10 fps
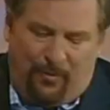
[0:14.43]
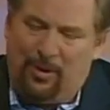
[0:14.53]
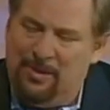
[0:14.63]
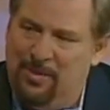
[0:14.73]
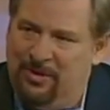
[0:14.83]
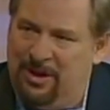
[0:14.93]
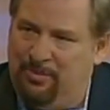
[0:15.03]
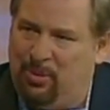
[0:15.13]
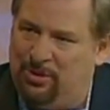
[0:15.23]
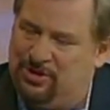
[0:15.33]
40 million
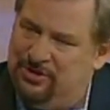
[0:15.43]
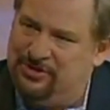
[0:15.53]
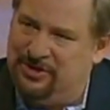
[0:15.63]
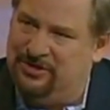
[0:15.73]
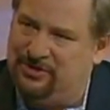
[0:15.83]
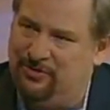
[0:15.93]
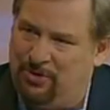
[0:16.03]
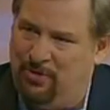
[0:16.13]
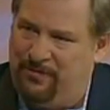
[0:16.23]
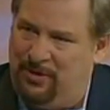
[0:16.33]
abortions since
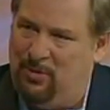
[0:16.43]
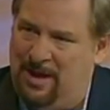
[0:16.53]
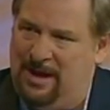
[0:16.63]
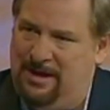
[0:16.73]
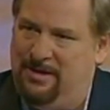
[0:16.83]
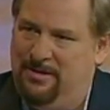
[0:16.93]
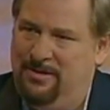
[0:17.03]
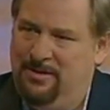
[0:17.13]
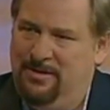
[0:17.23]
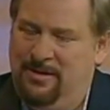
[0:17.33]
Roe v. Wade.
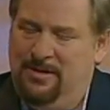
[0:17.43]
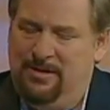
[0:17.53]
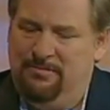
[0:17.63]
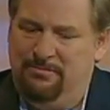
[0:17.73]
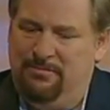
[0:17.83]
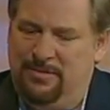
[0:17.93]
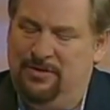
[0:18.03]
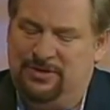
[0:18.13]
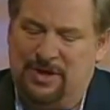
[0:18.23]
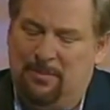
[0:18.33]

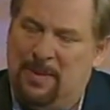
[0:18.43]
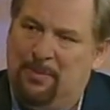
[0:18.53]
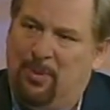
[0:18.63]
Some